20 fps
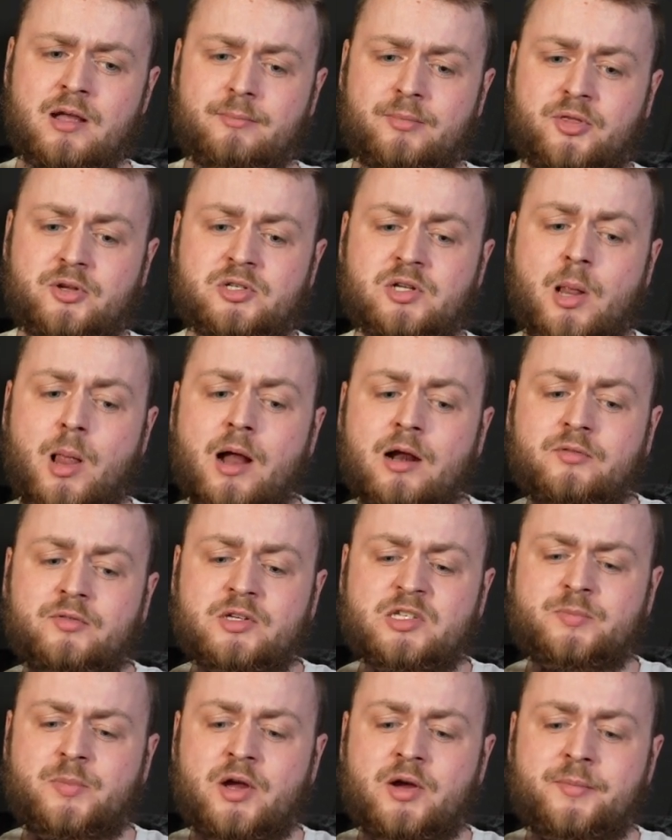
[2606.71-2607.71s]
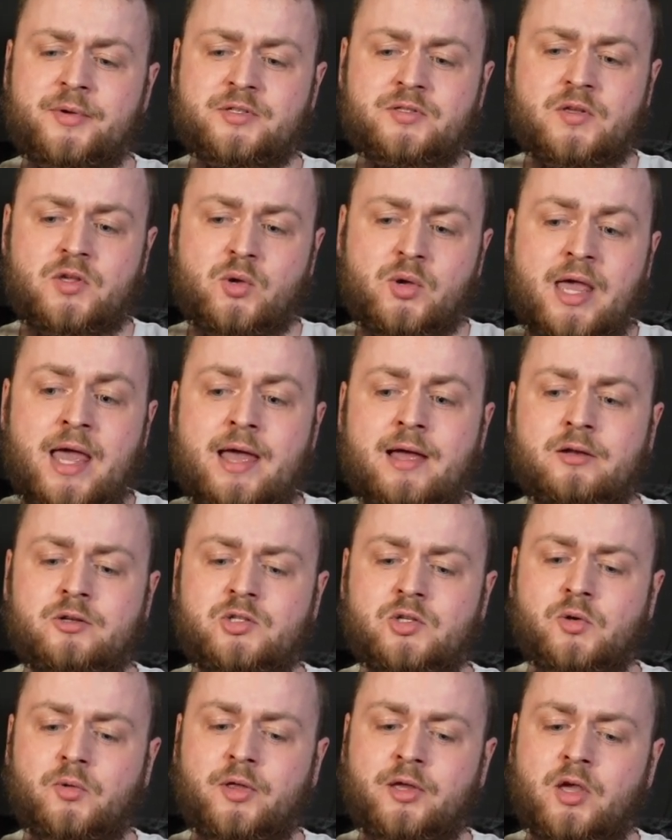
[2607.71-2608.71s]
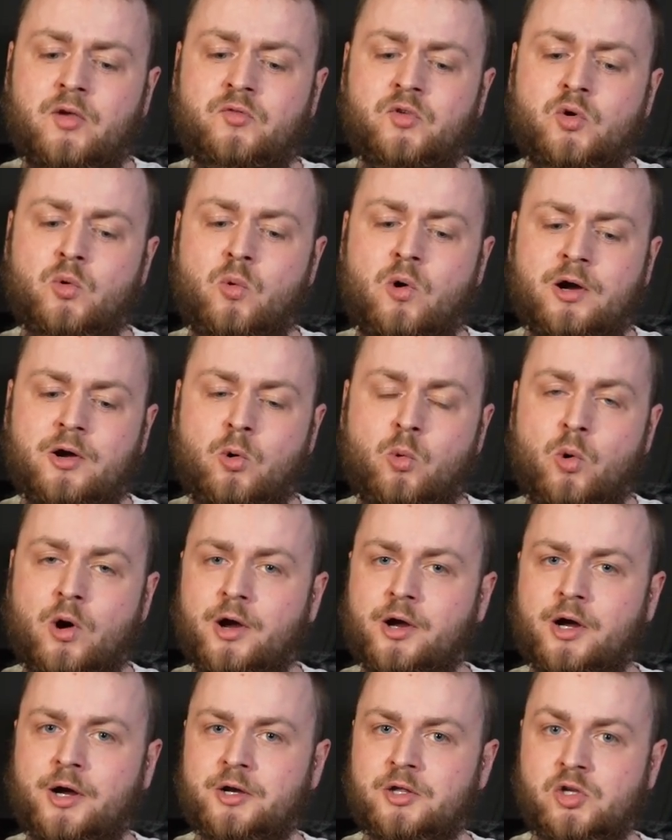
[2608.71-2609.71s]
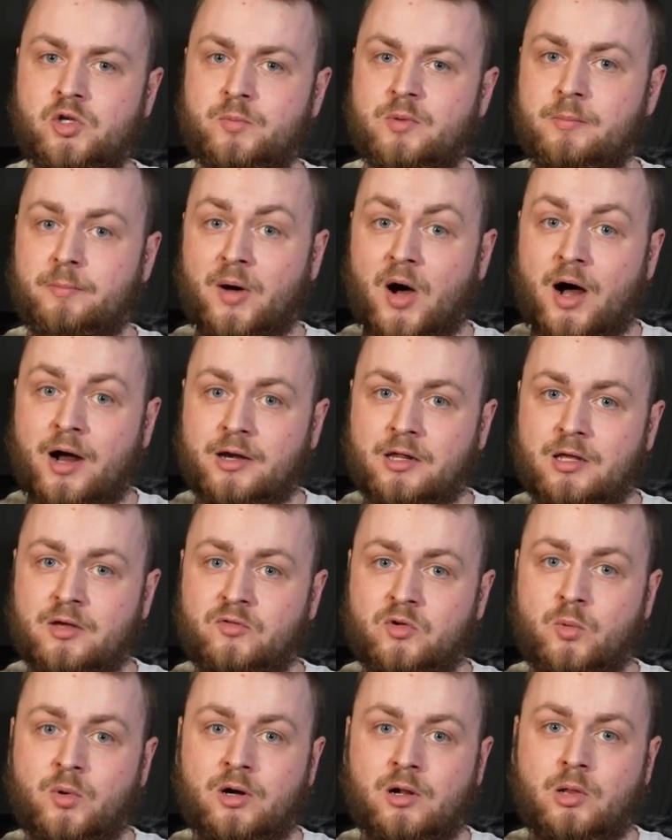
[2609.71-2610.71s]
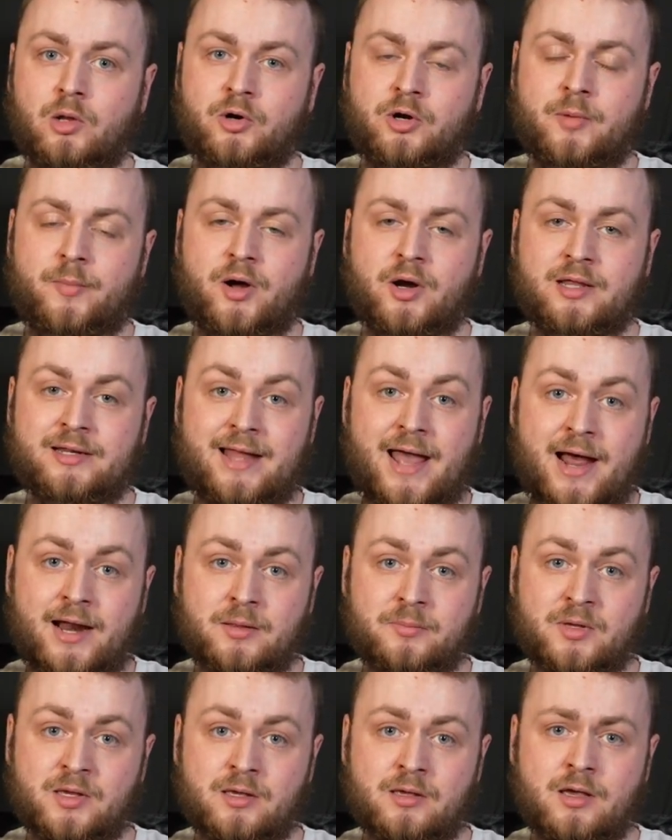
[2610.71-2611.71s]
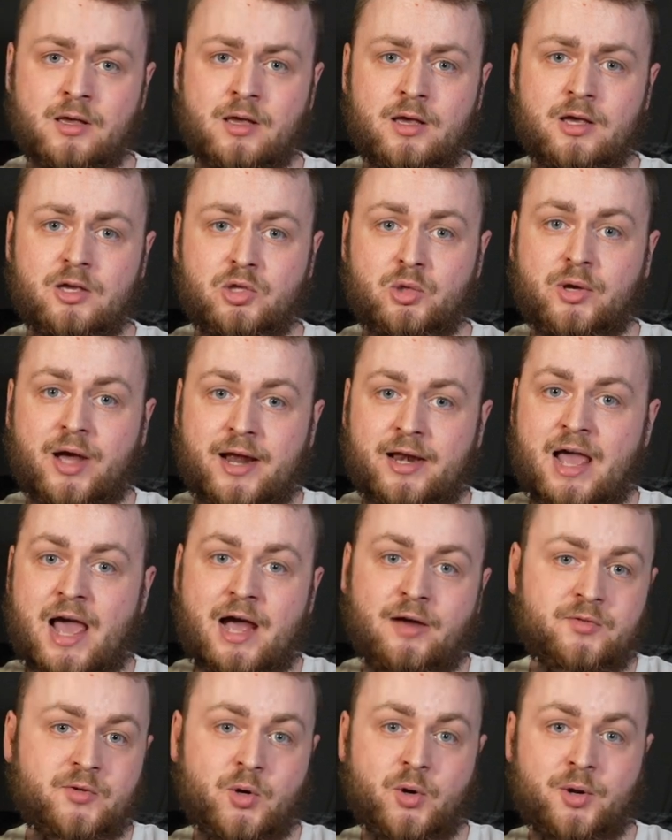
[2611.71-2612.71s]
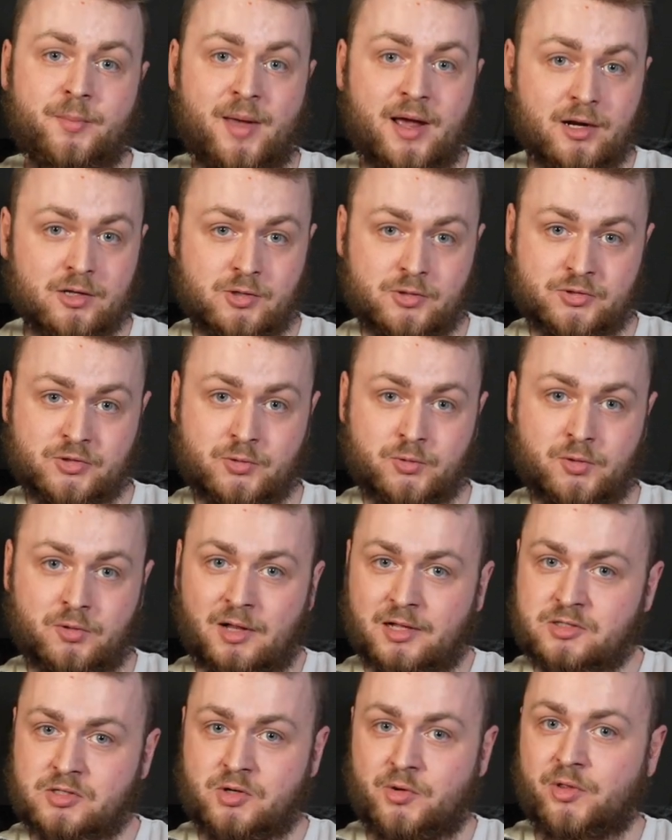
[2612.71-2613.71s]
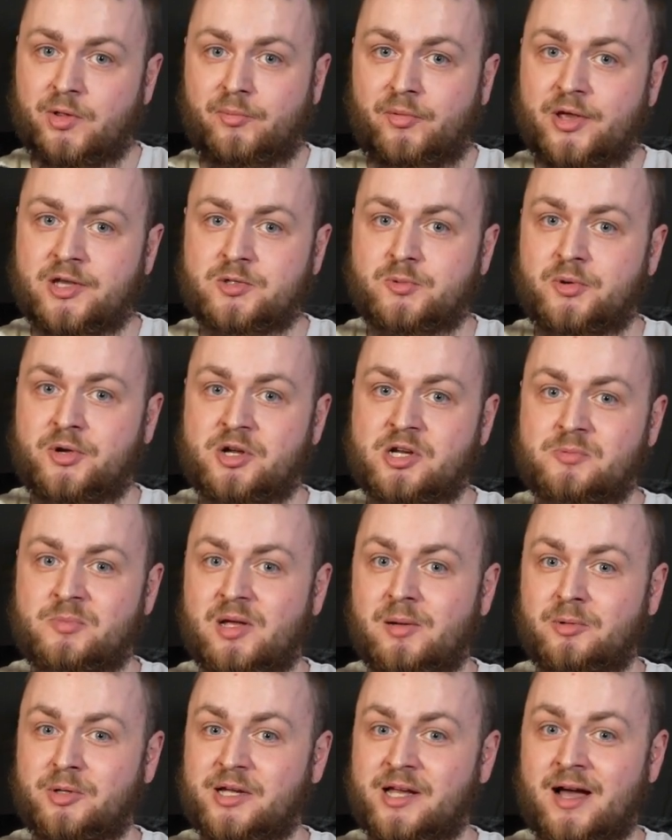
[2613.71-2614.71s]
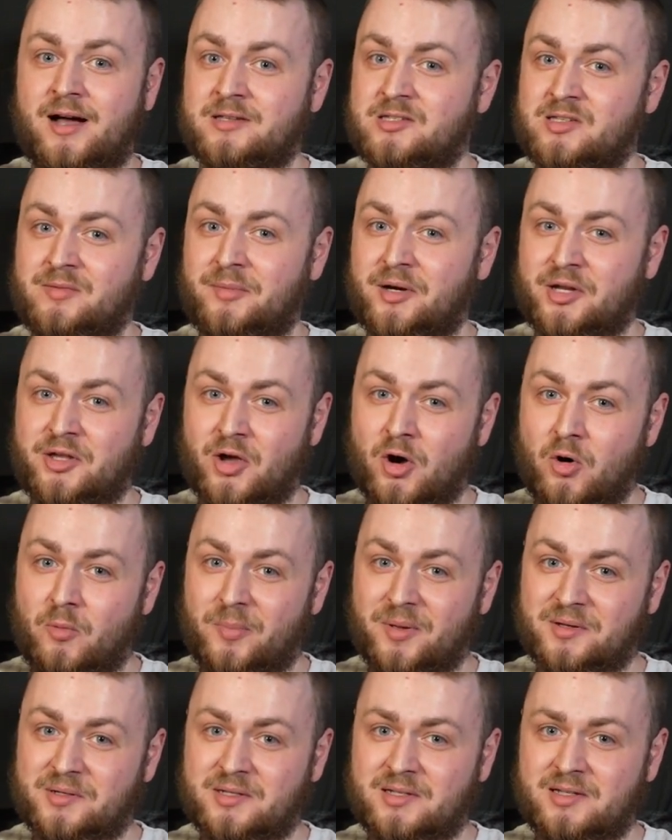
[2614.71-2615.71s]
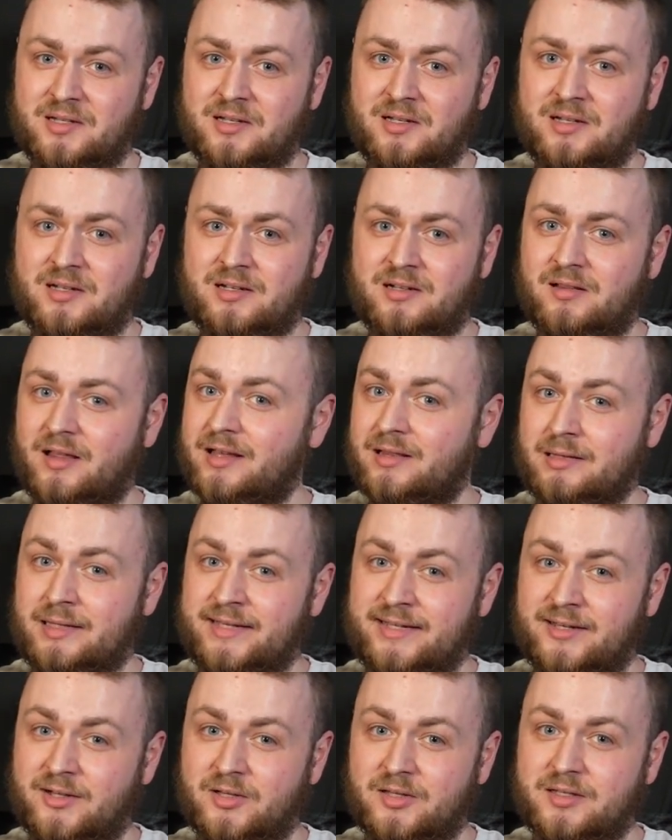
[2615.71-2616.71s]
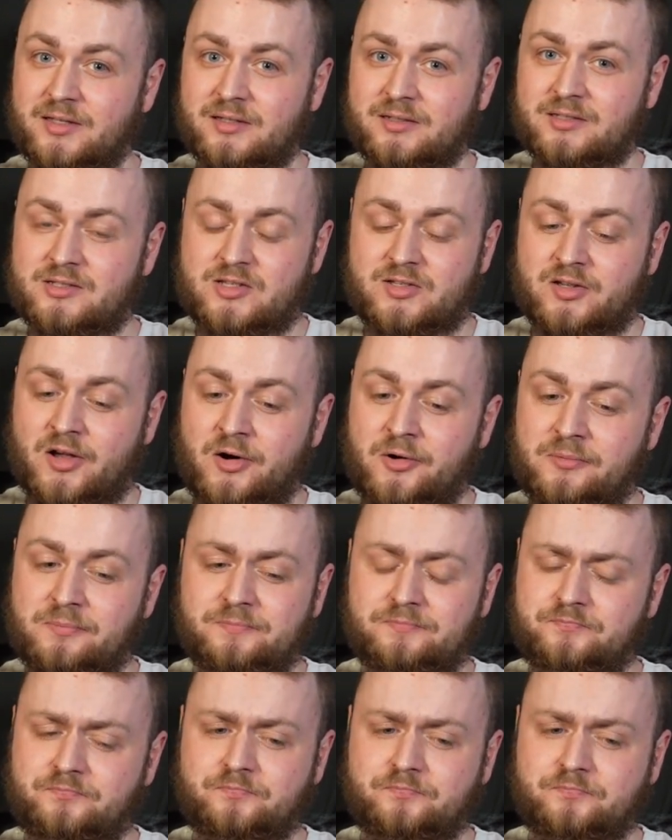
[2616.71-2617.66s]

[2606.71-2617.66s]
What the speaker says: But there's a lot of experiments that you can't do. Like if you want to work on a human body, if you want to learn about anatomy, you kind of have to go to medical school. That's the only place where you're going to be able to cut somebody open, like legally. So